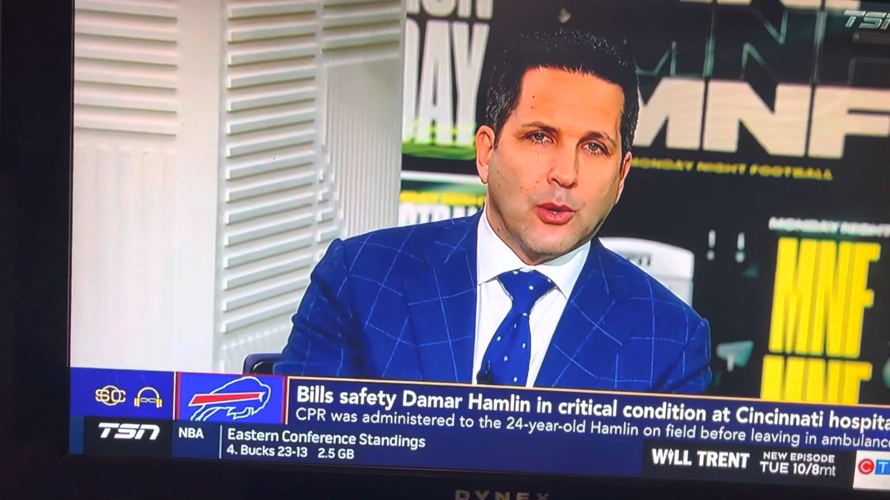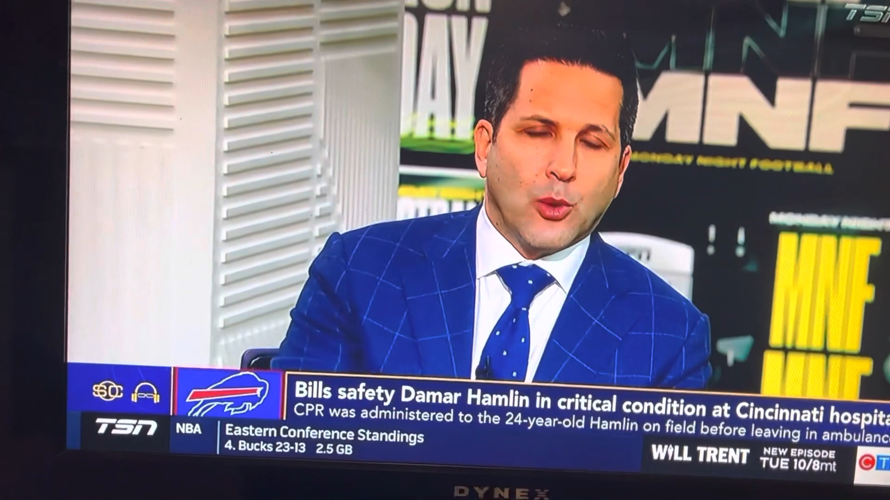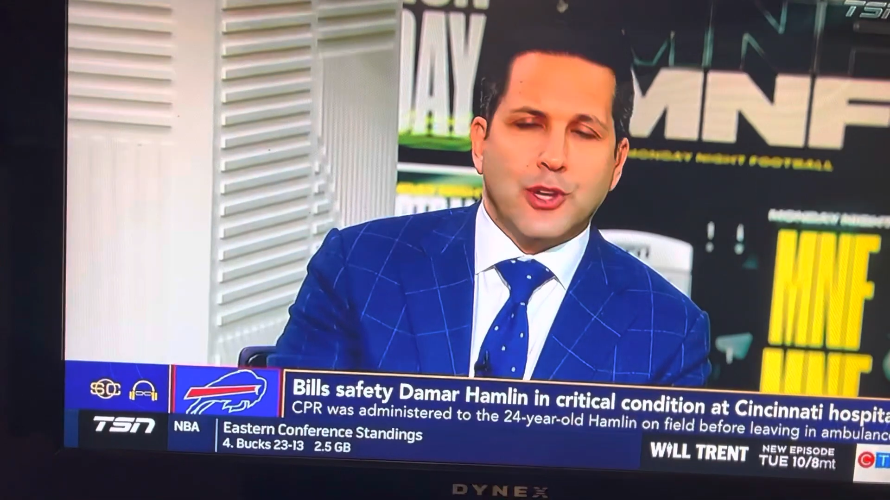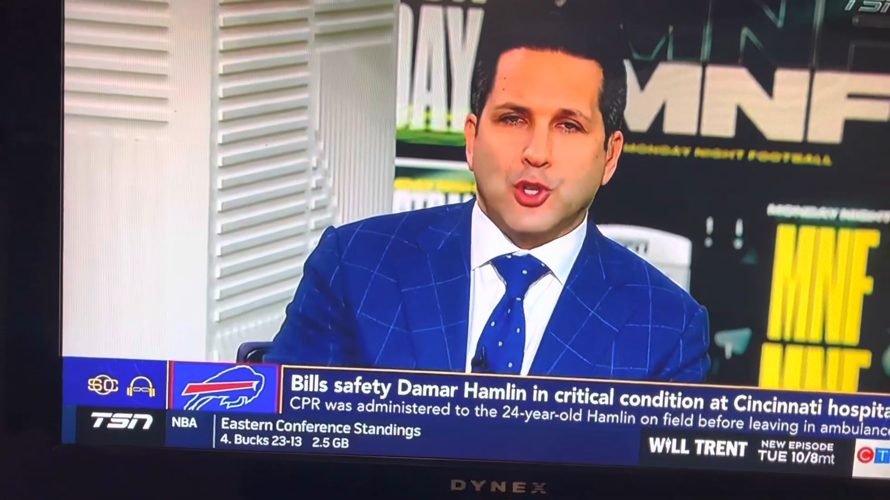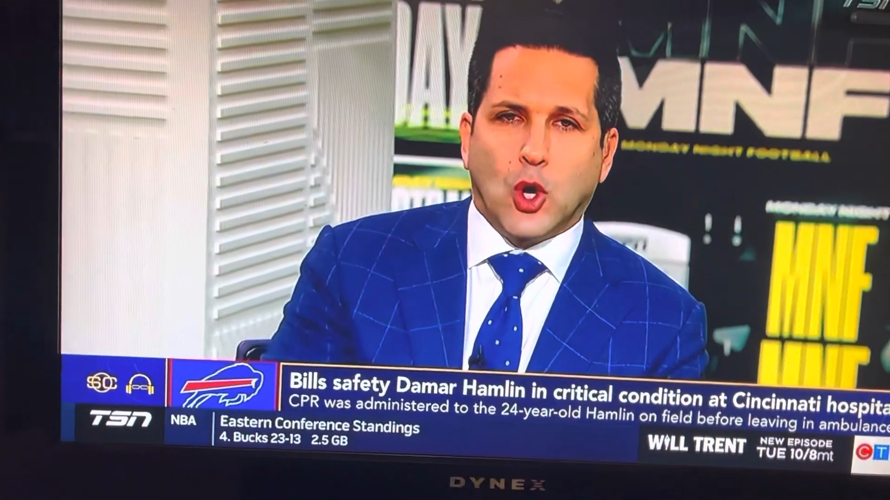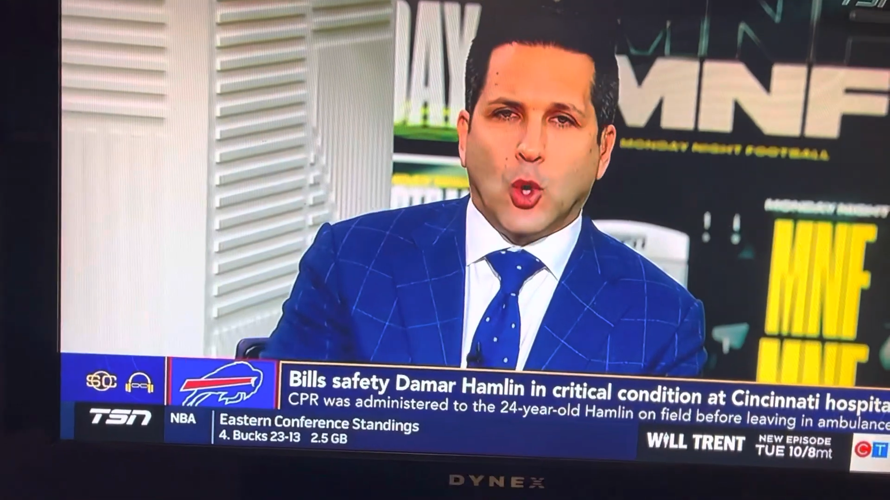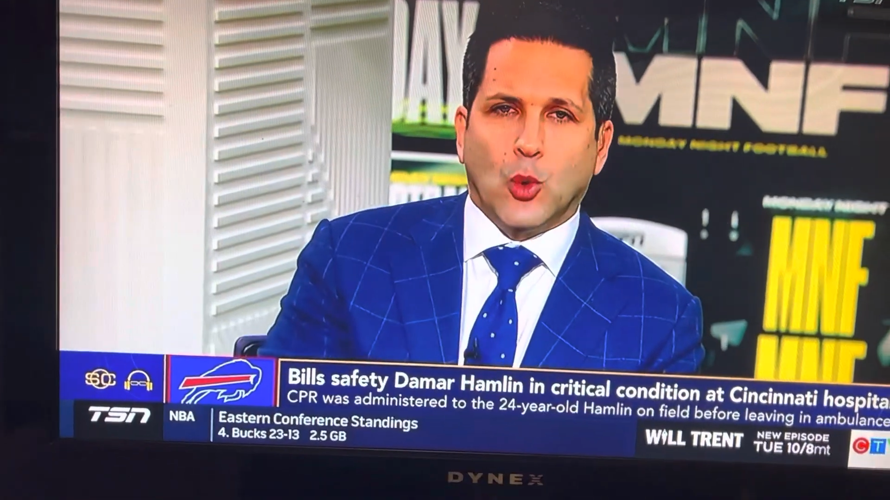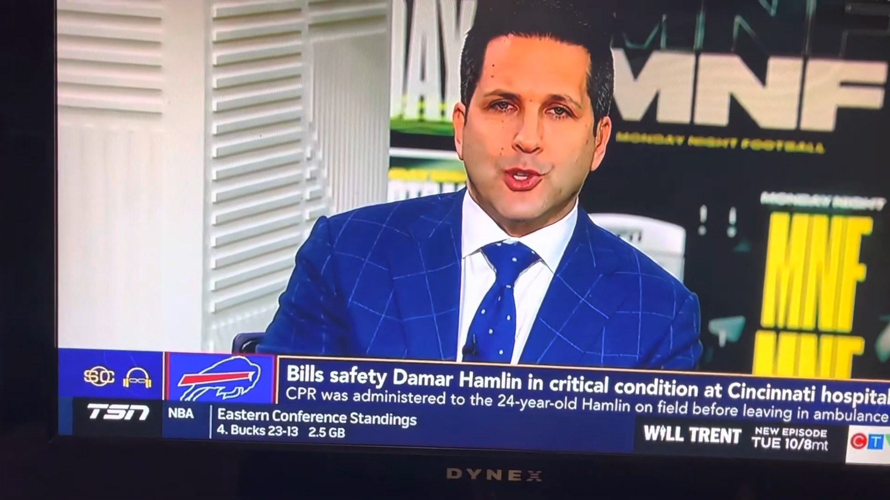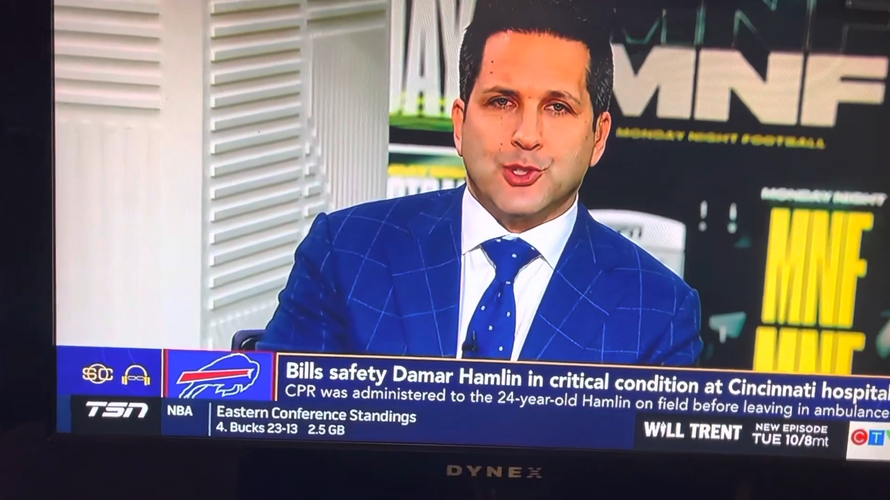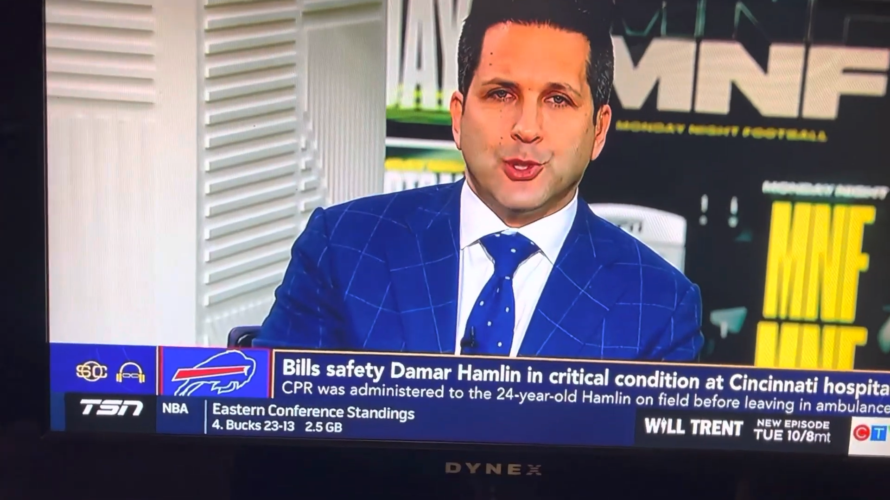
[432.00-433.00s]
where his goal
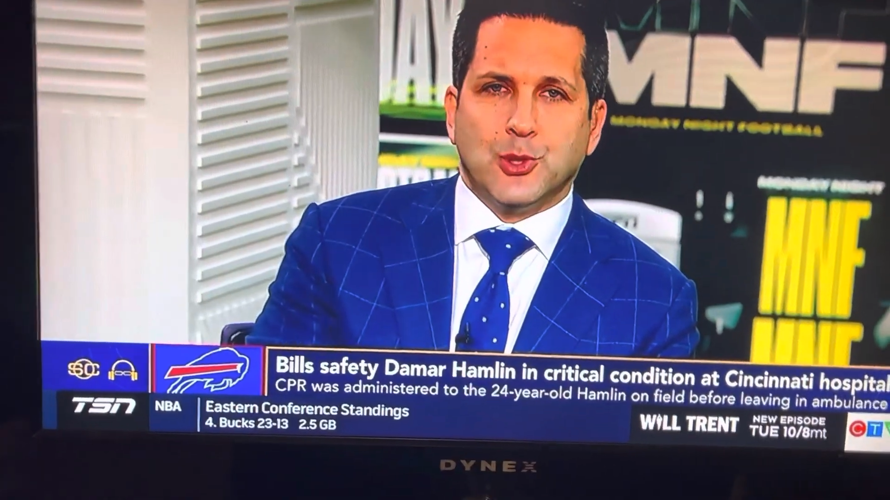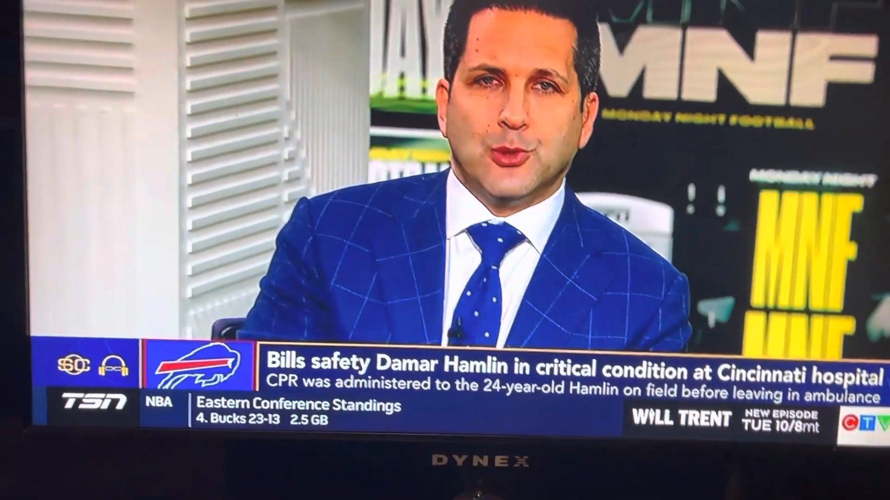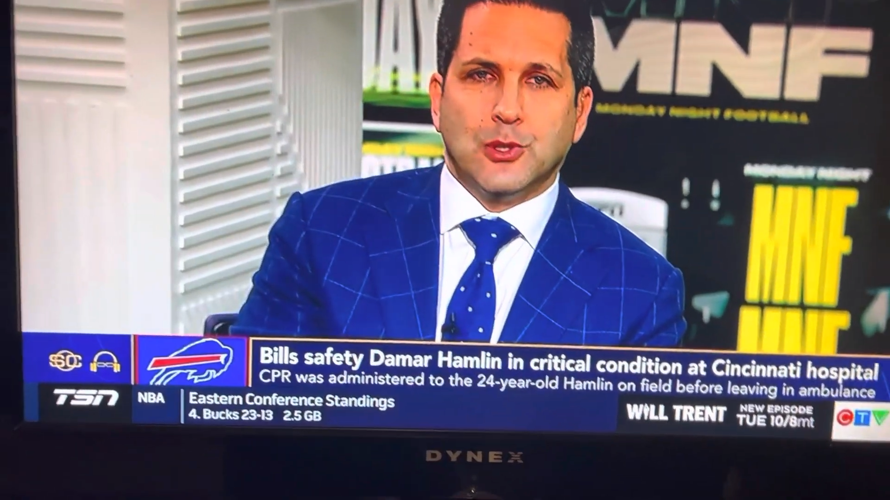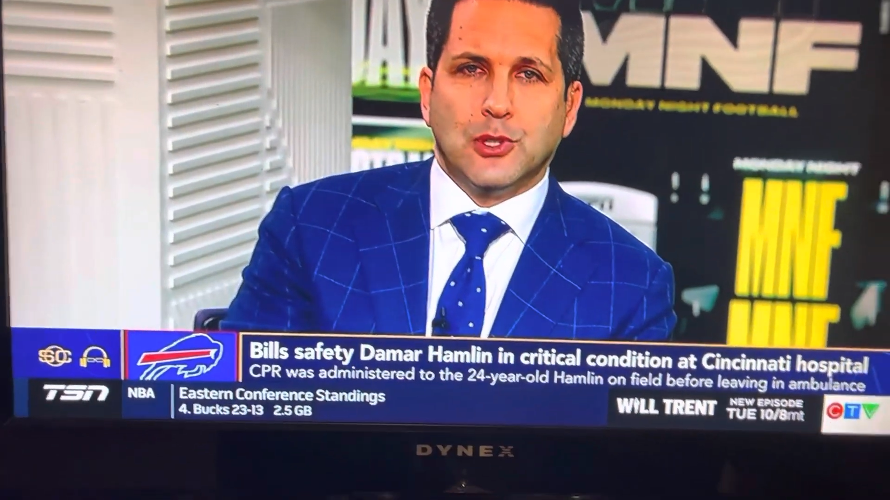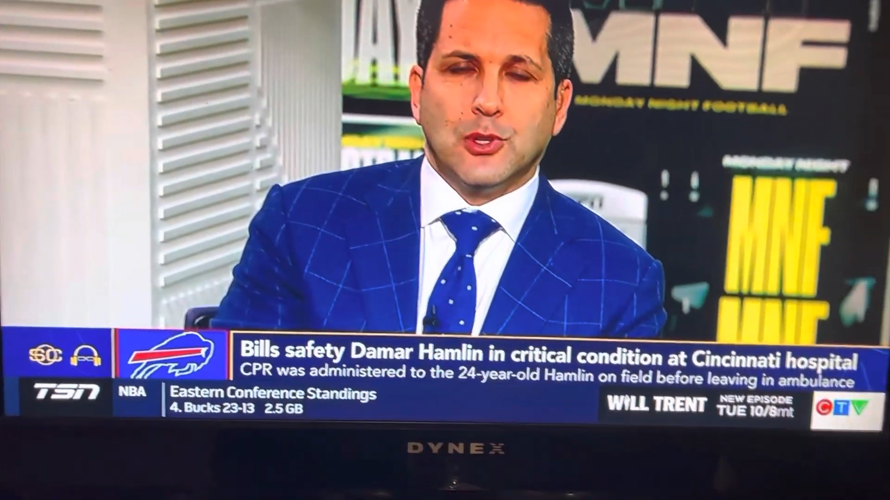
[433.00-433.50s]
was to